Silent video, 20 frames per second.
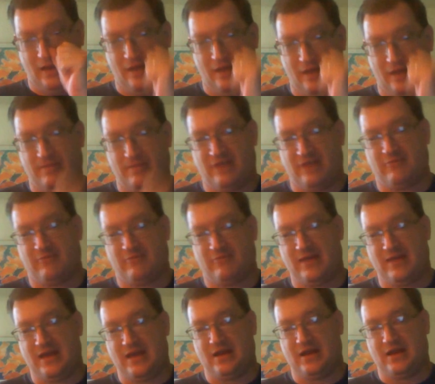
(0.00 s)

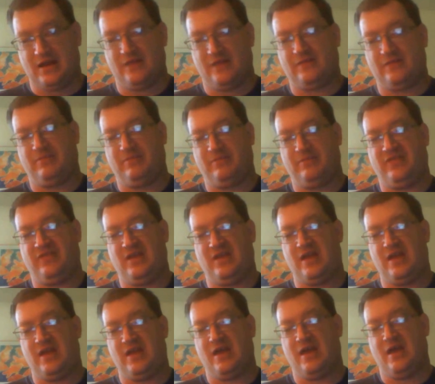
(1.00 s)
between
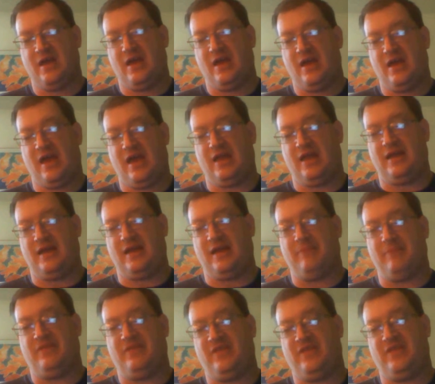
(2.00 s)
sympathy and
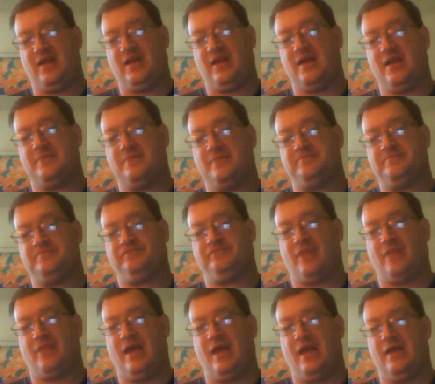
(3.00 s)
empathy
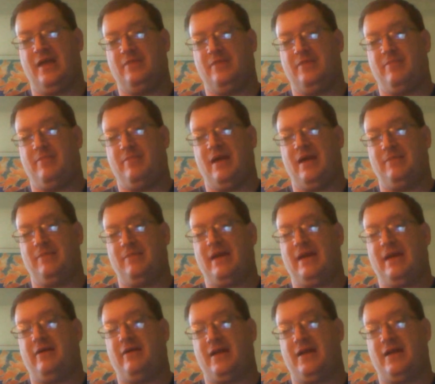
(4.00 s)
and
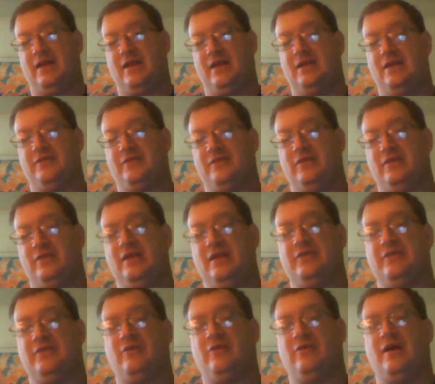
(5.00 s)
parody. He
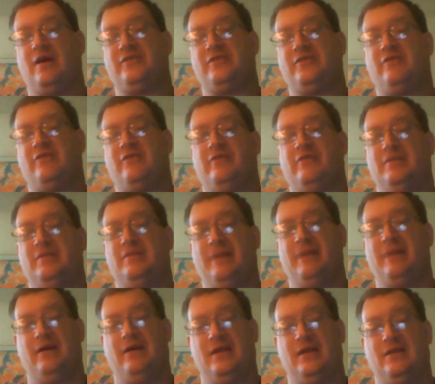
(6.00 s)
doesn't cross over into
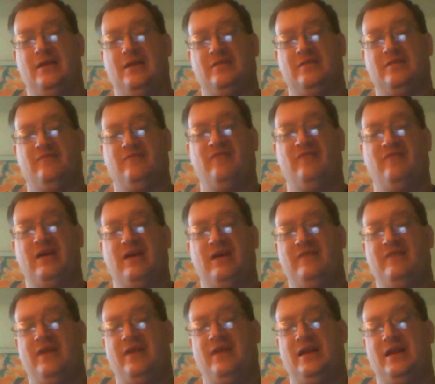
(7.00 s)
parody. He does a very,
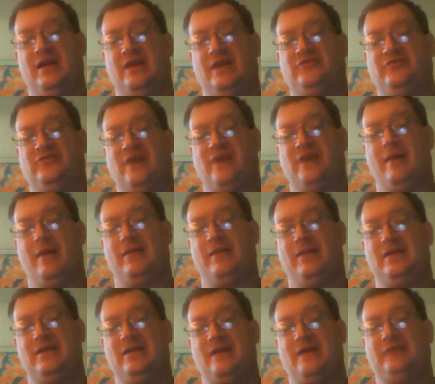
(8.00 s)
very nice job, and
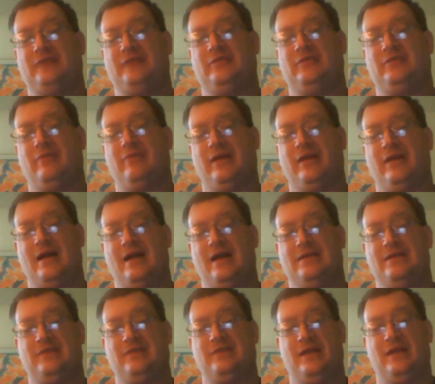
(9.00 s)
he's actually the one that kind
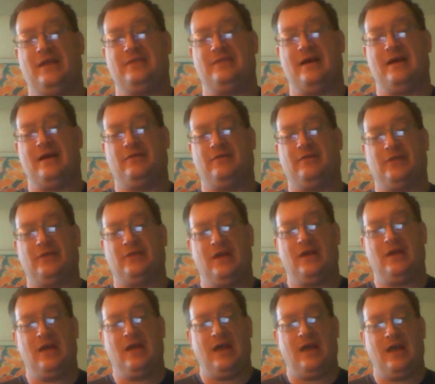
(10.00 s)
of stands out.
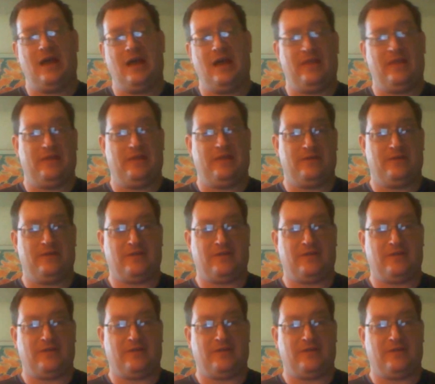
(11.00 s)
And then there's